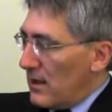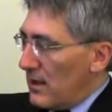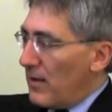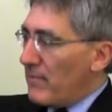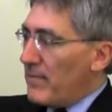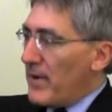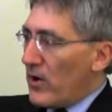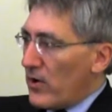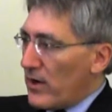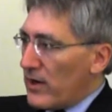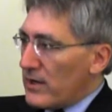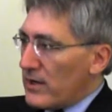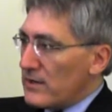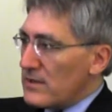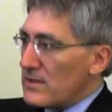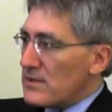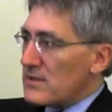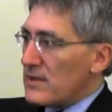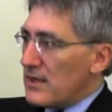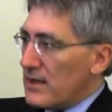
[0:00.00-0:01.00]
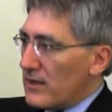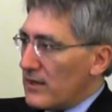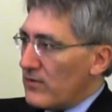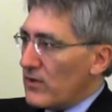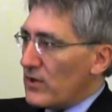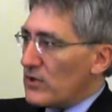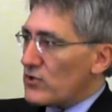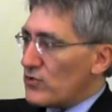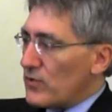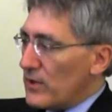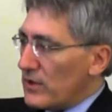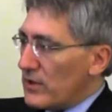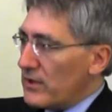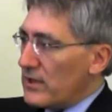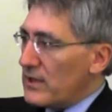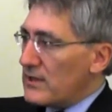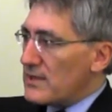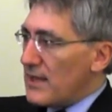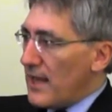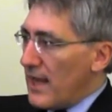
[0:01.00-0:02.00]
Americans think of
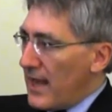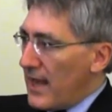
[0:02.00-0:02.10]
Australians